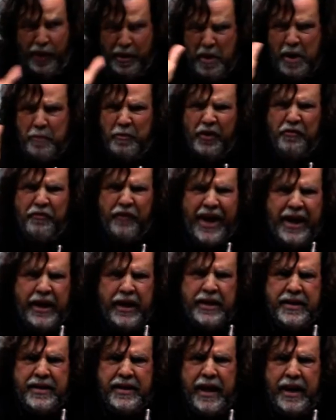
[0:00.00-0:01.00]
Remember
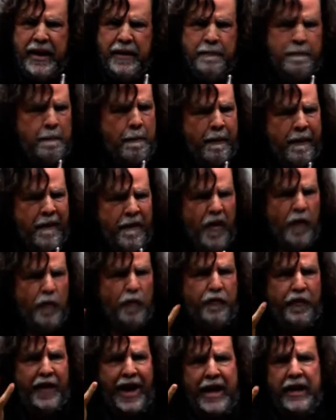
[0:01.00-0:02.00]
Frankenstein?
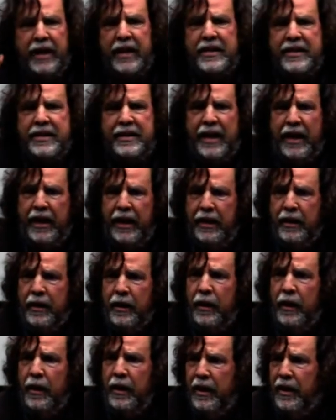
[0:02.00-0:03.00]

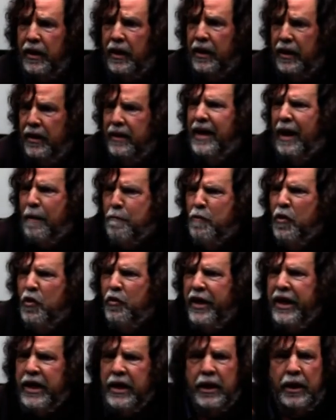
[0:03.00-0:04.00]
Frankenstein, in that
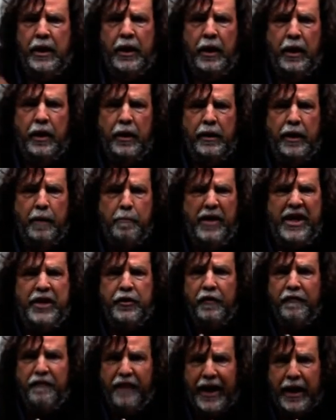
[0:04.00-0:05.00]
movie, The
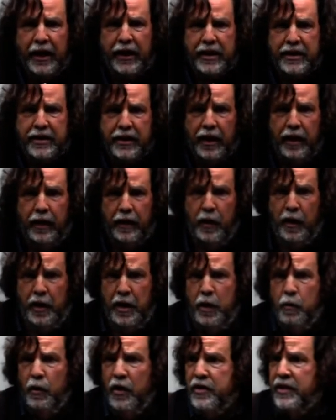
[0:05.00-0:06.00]
Myth of
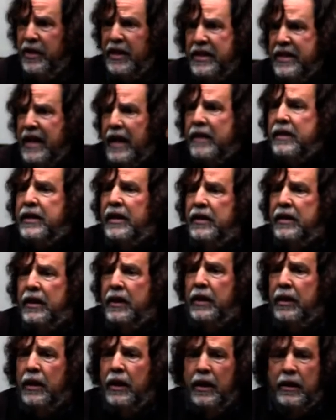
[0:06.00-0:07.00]
Frankenstein. He was this
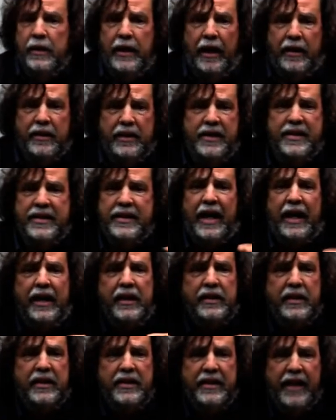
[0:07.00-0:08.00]
entity that this
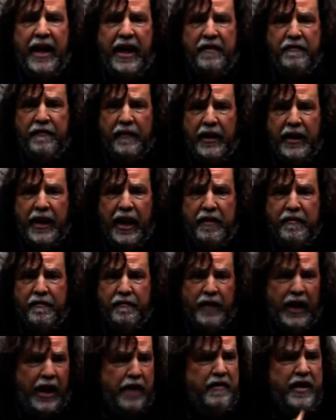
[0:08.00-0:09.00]
scientist gave,
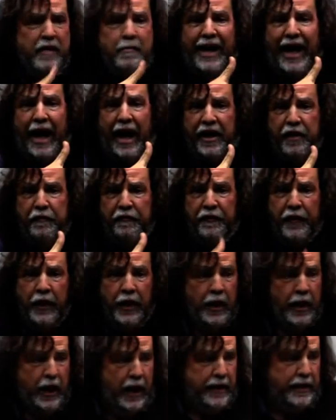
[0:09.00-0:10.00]
gave him life,
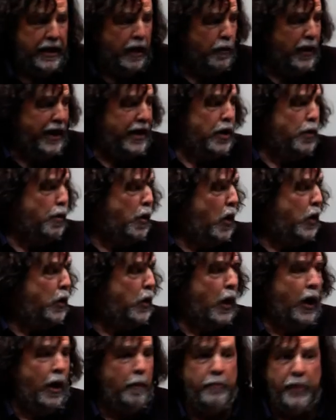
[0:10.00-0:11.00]
and then when he
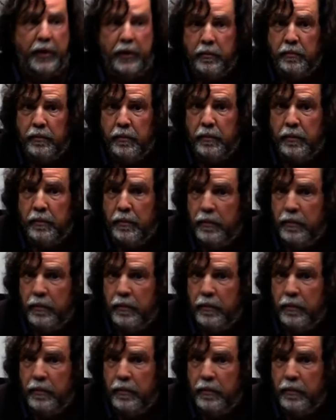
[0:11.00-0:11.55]
woke up,